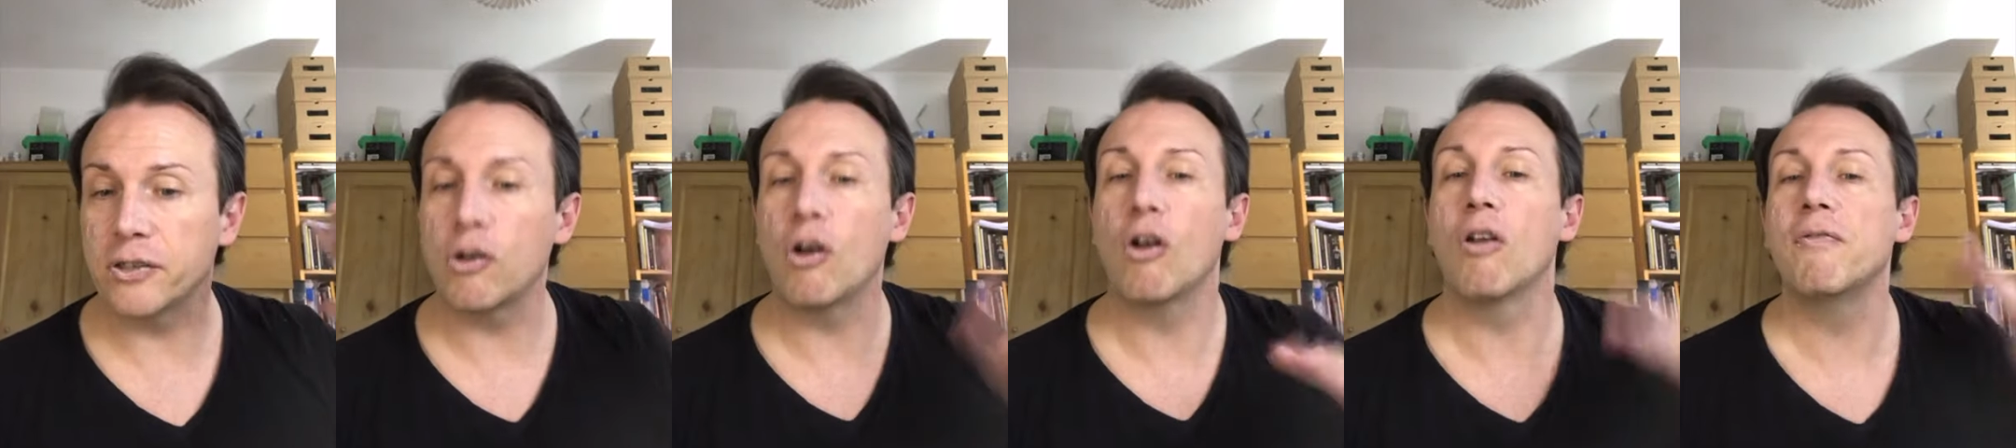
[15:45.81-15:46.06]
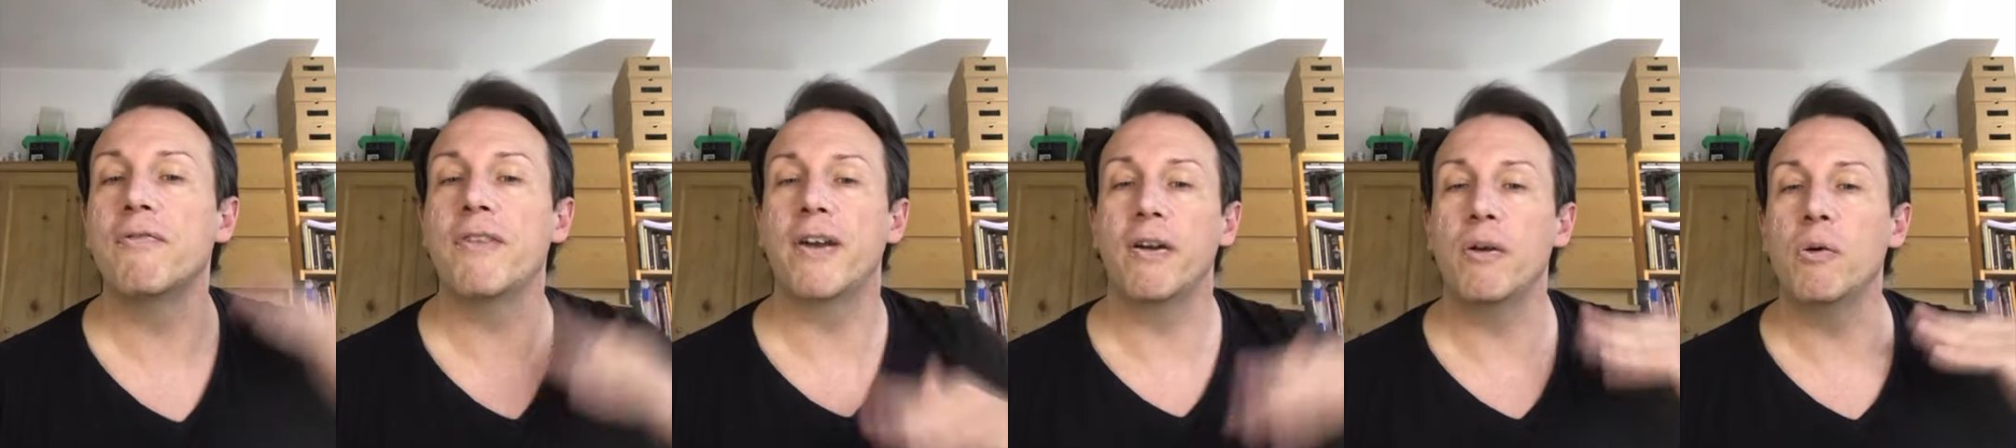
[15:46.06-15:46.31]

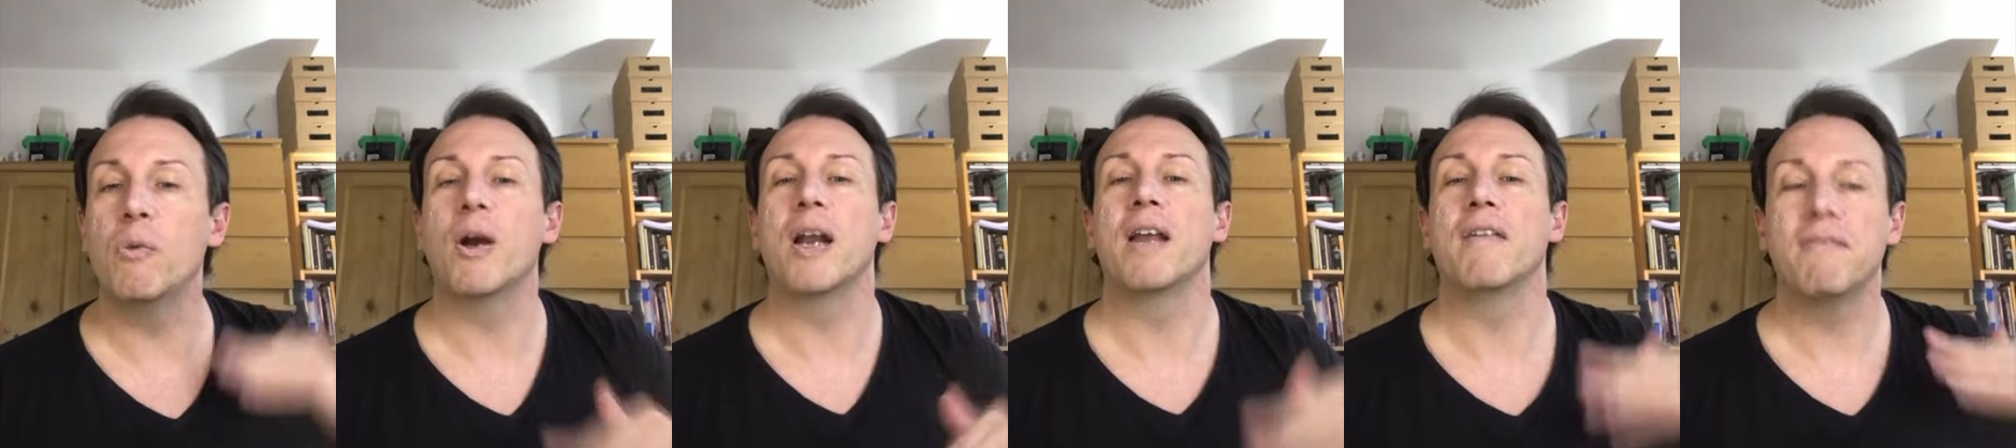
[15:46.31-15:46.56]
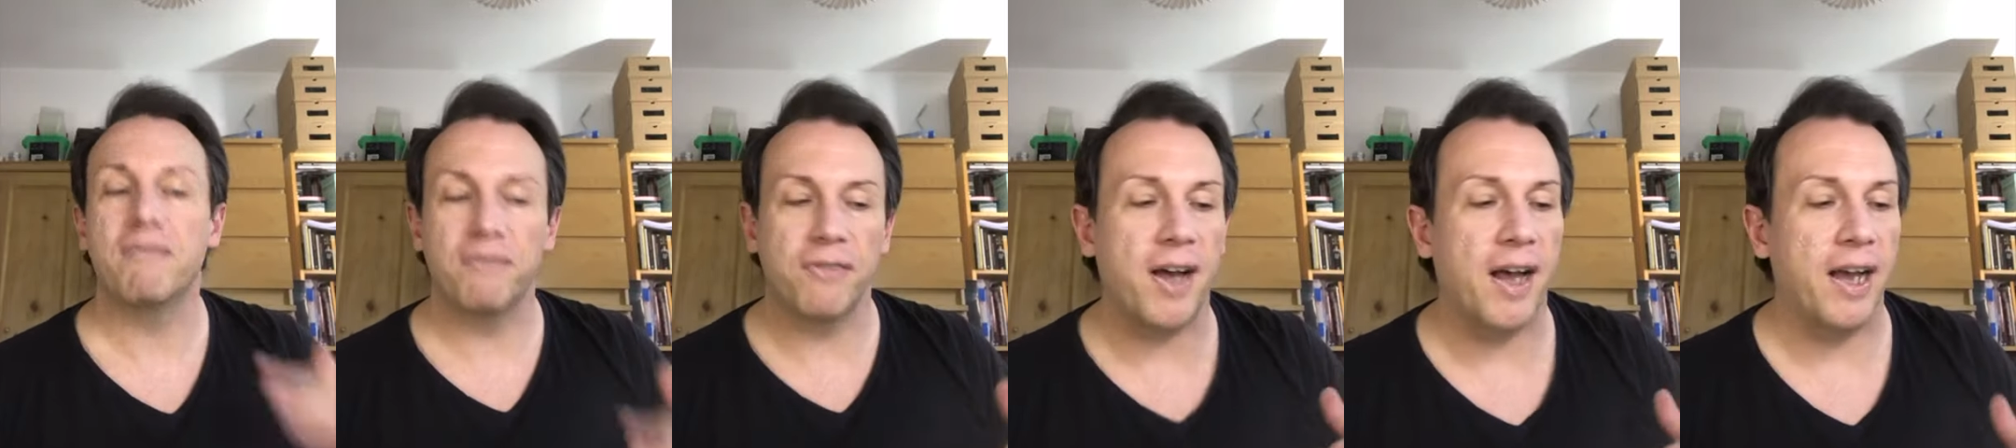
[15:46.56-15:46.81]
That's all
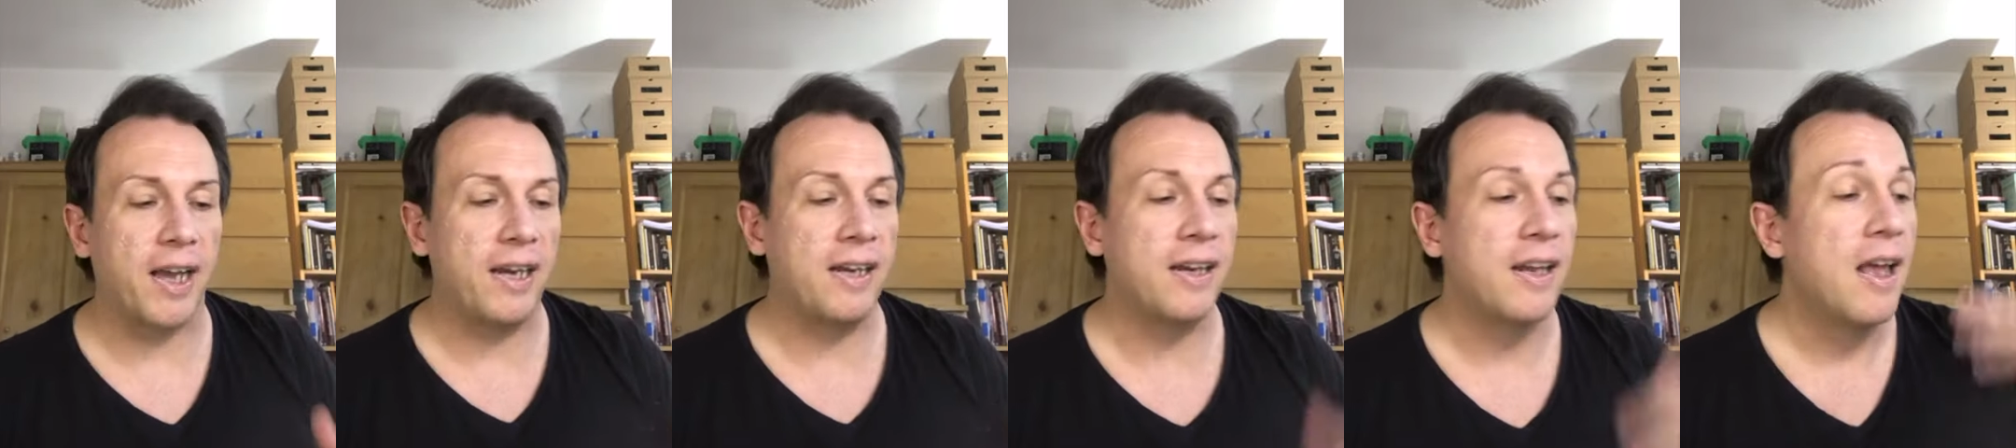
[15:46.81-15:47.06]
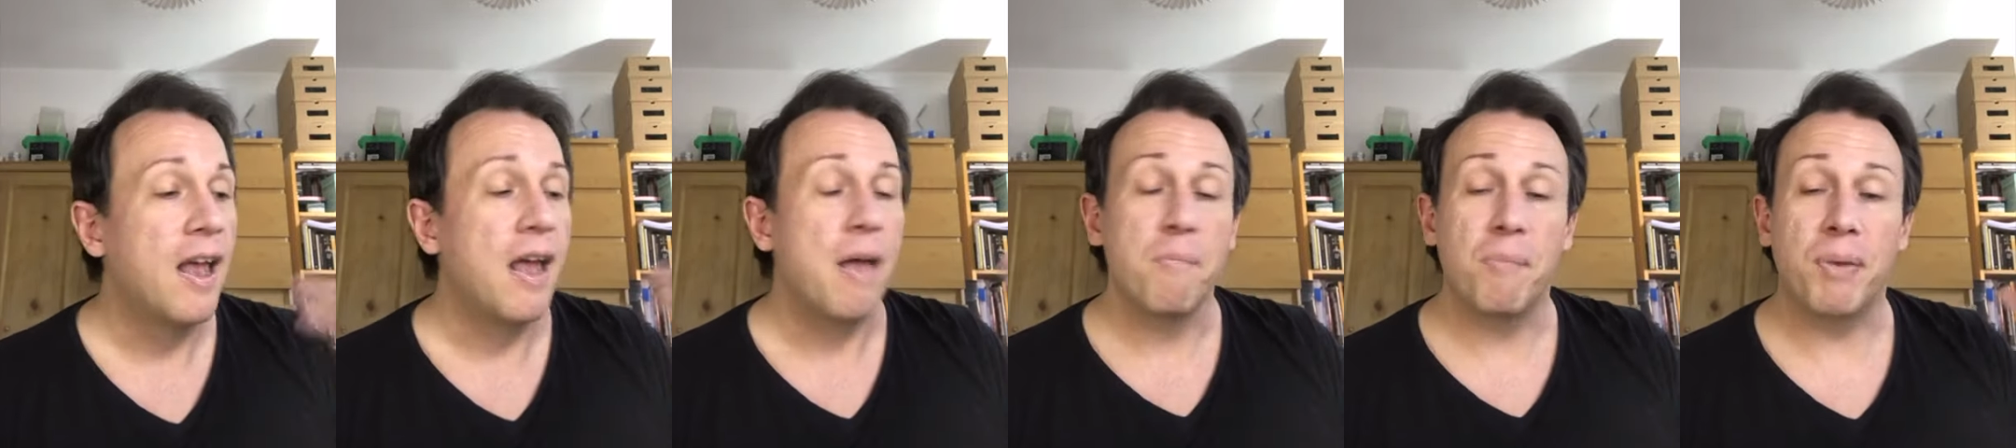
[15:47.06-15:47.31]
very well and
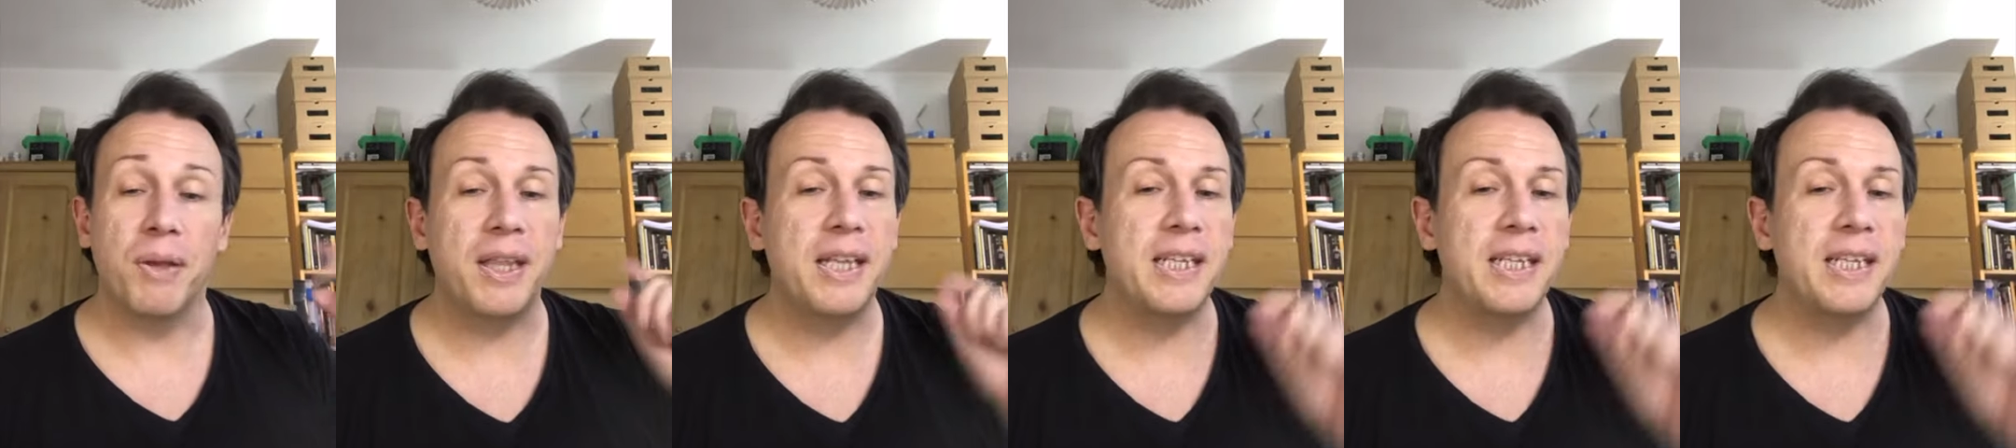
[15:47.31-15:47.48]
fine,